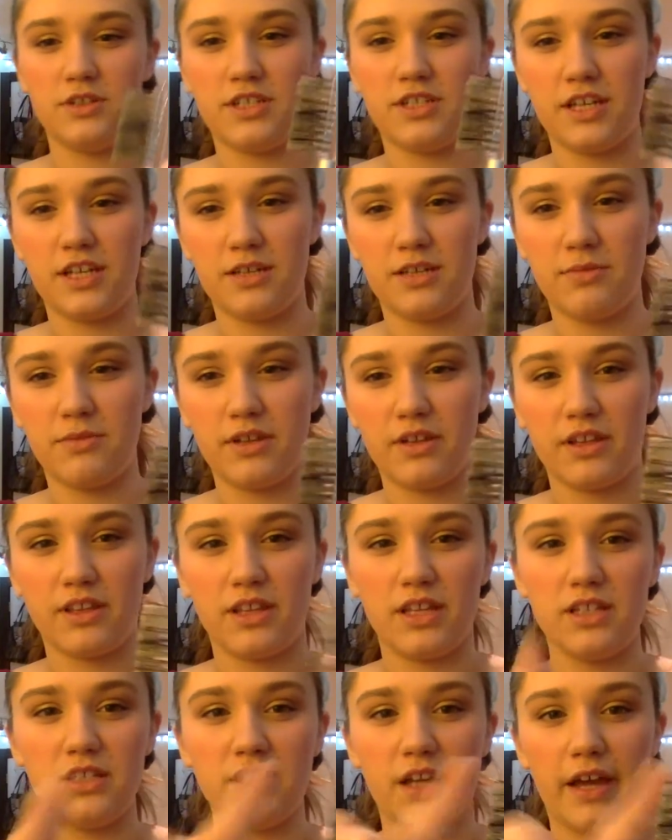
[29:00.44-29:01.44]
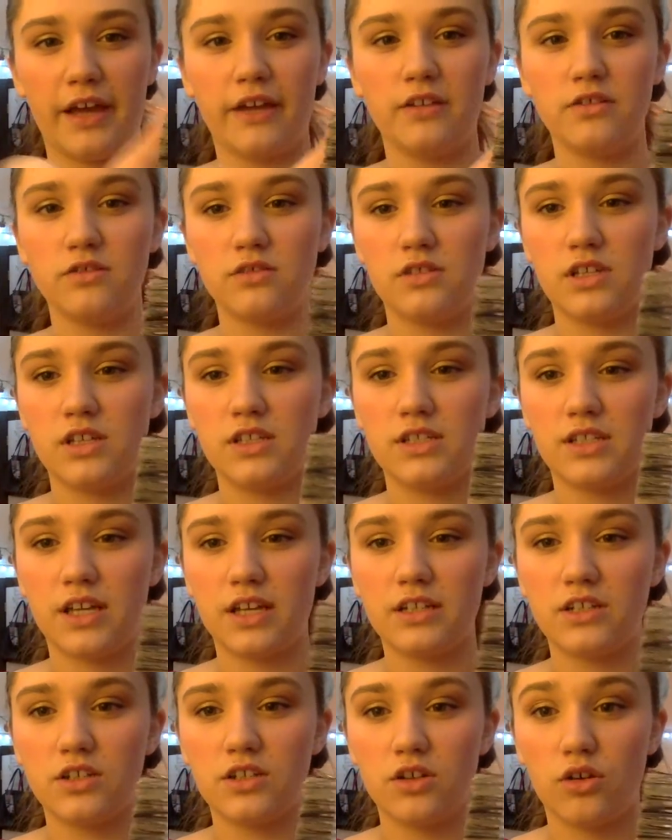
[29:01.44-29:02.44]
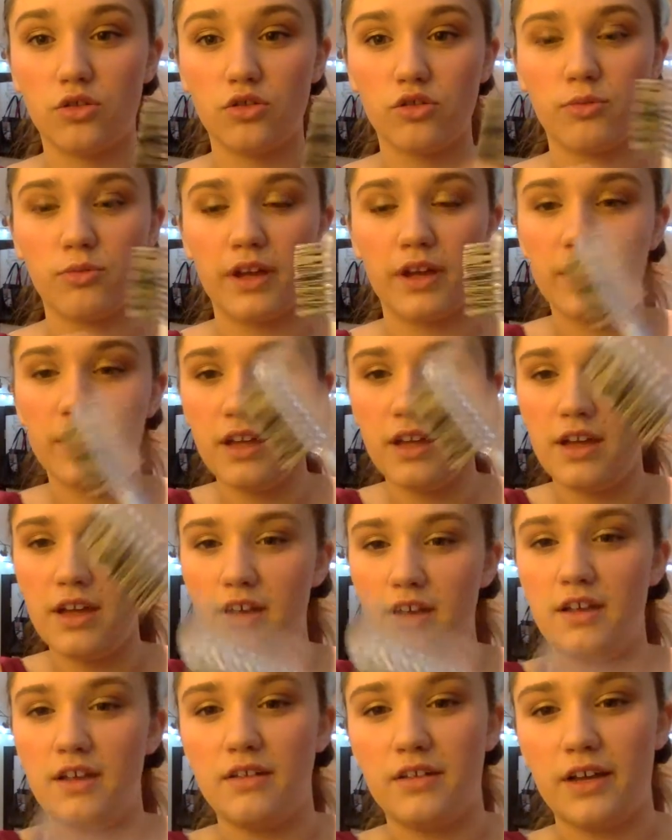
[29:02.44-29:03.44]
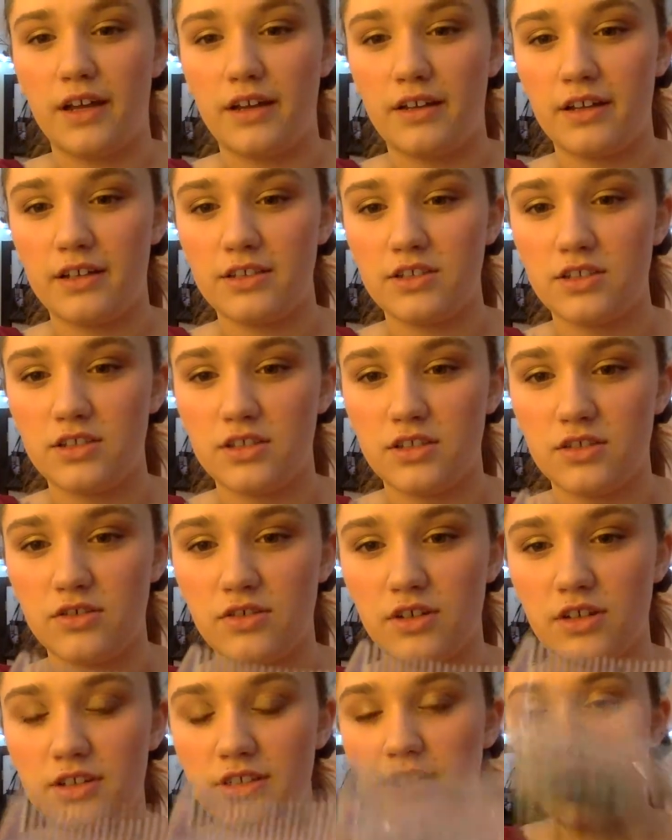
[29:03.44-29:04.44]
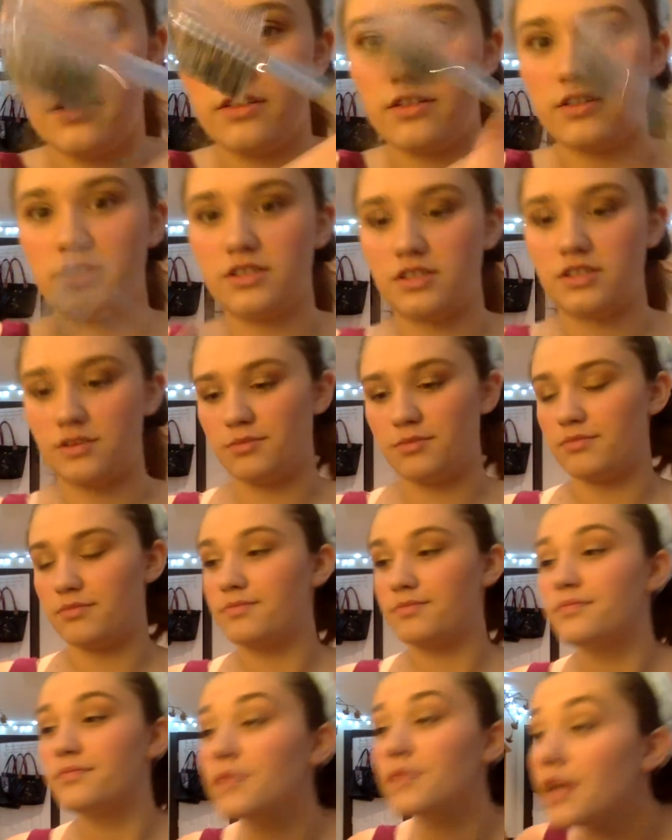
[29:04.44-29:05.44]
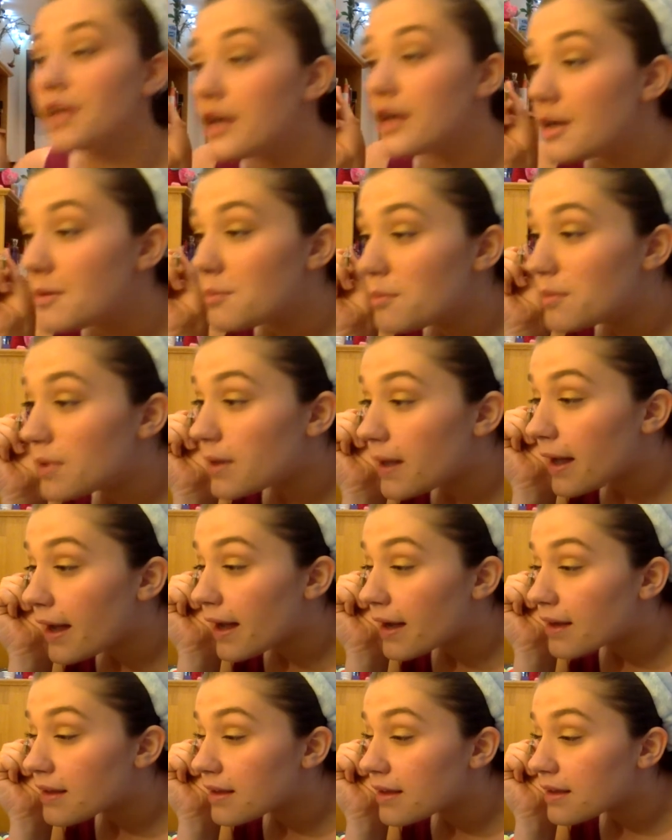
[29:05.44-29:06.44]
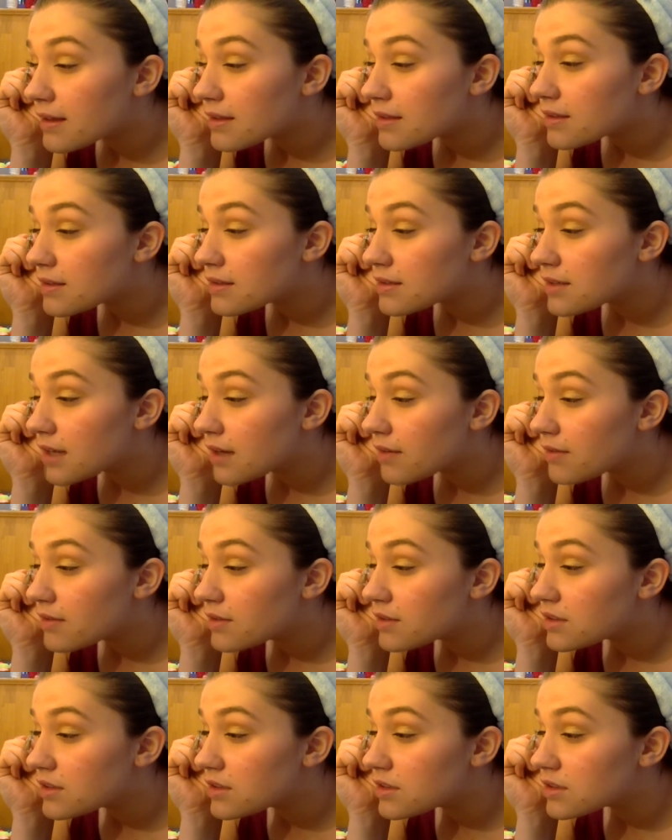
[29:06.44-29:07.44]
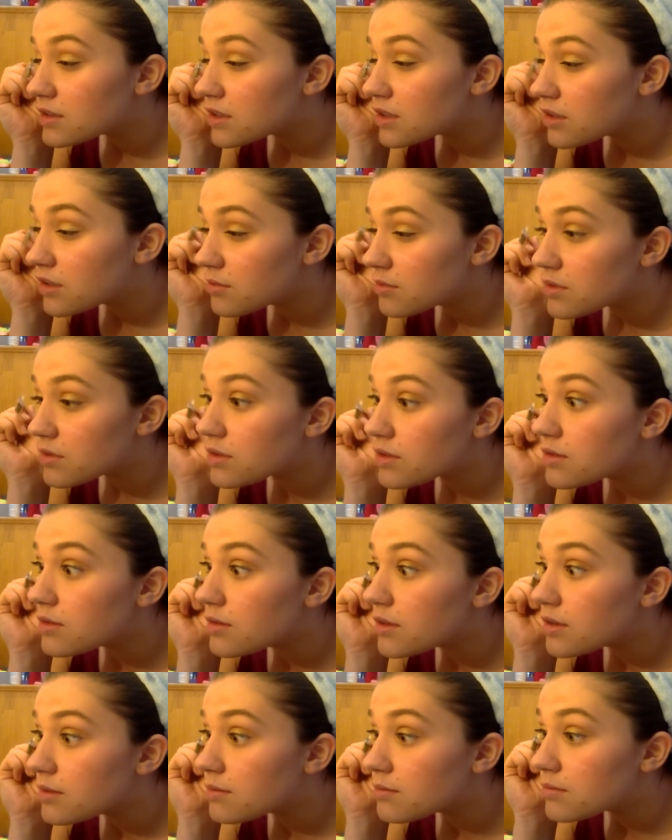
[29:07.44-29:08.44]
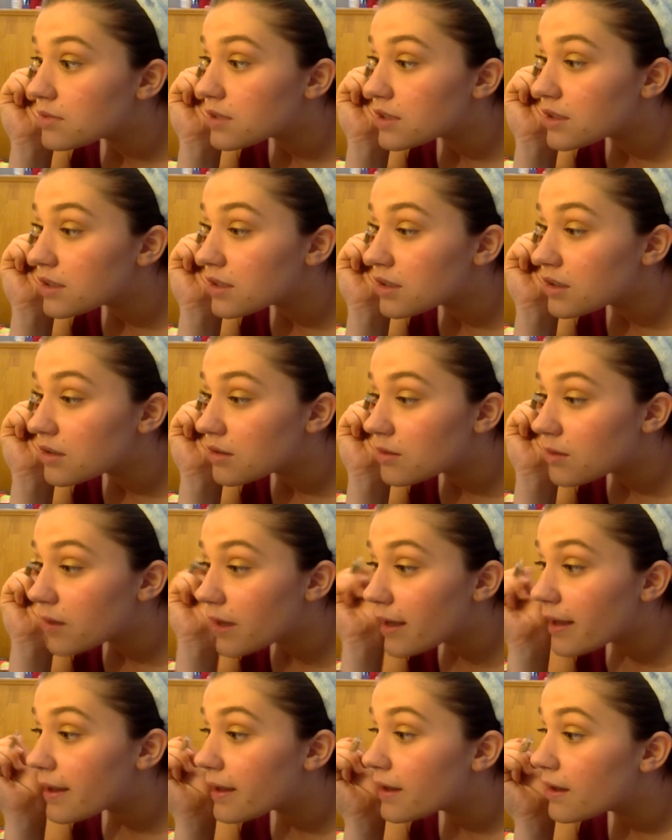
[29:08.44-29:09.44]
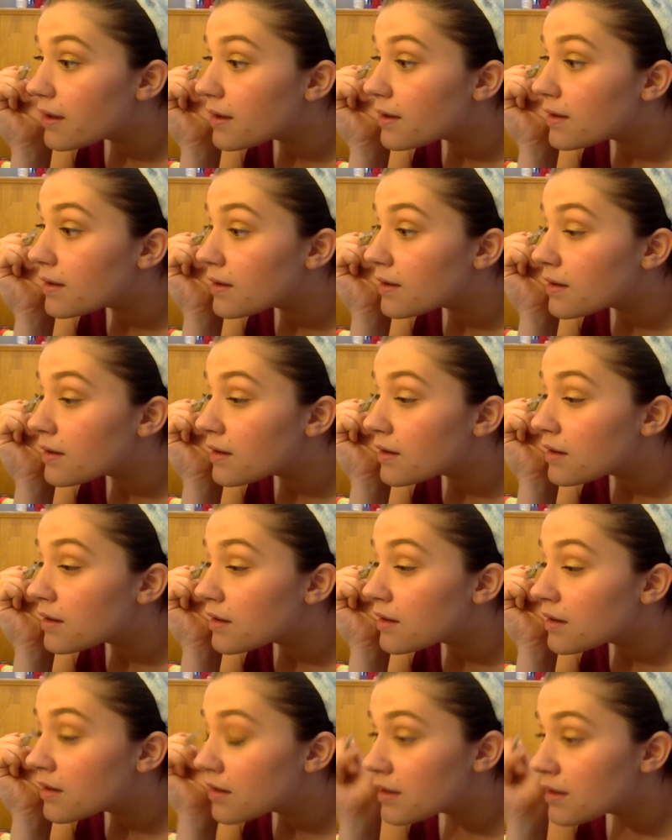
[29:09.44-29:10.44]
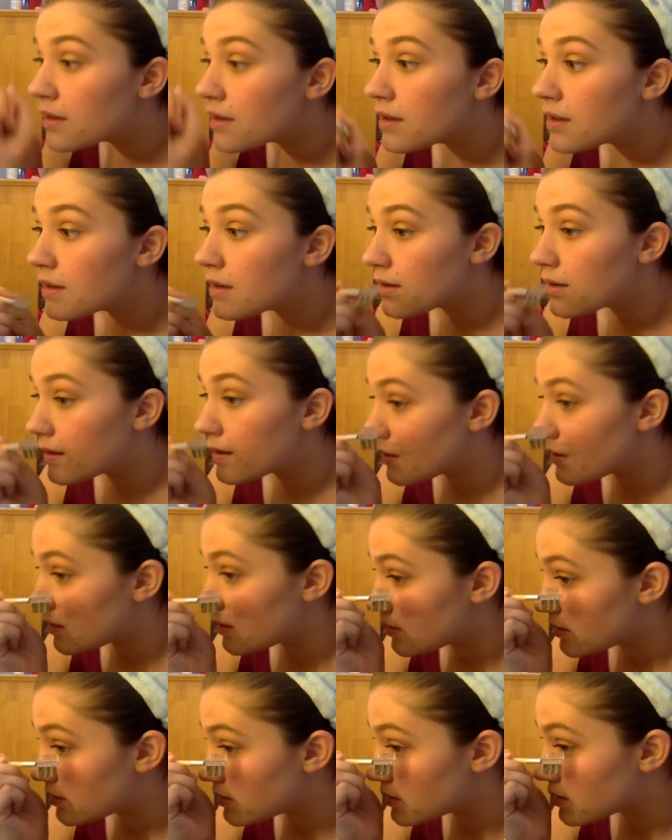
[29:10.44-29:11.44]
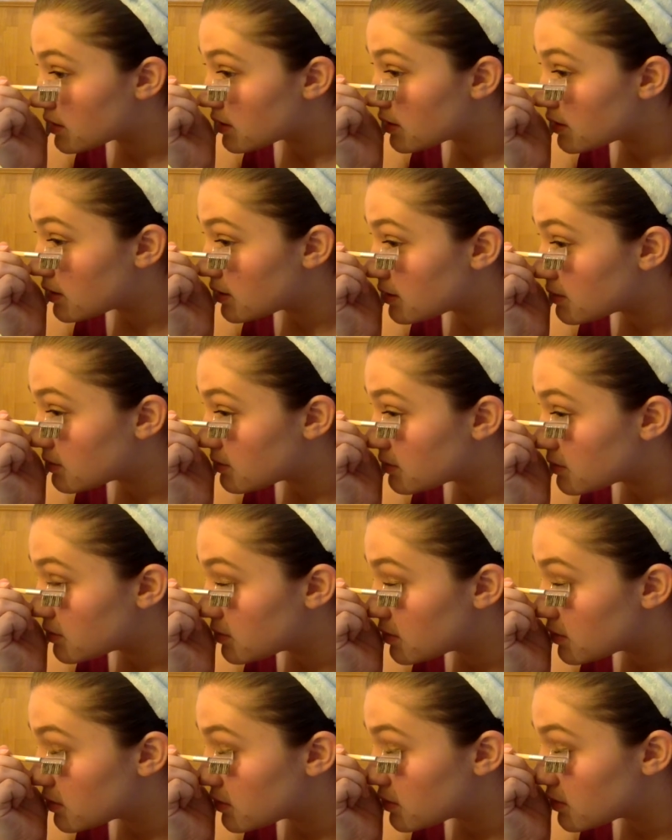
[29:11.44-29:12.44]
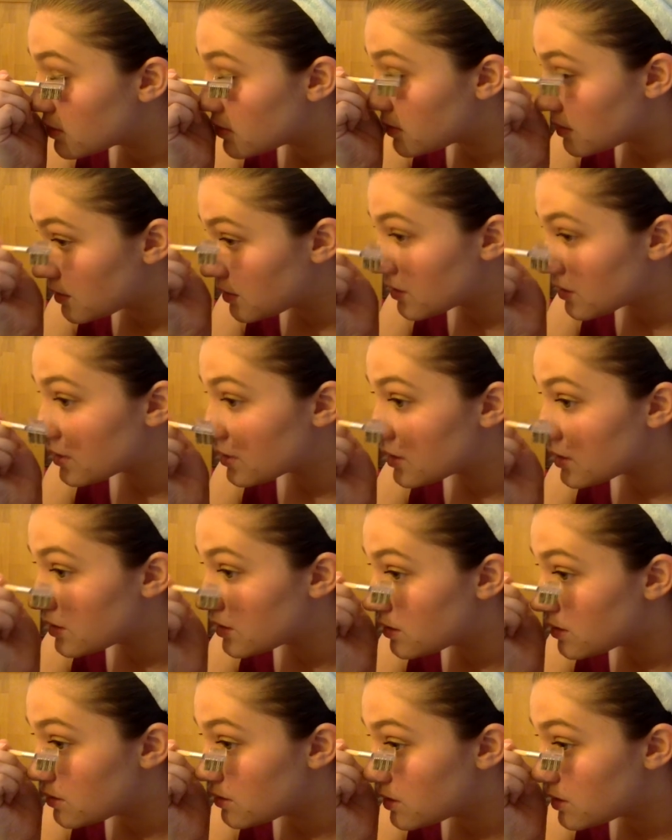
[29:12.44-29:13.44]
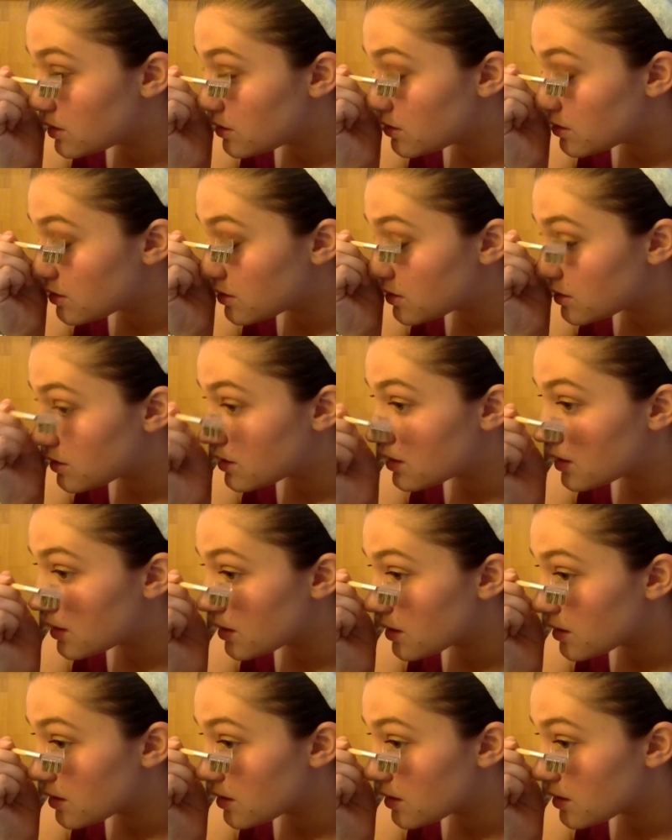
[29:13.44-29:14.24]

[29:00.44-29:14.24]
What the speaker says: to take something like this. I use this side to go through my eyelashes. As you can tell, there's some black there, so it's helpful to just comb through and break away all those clumps. Because nobody wants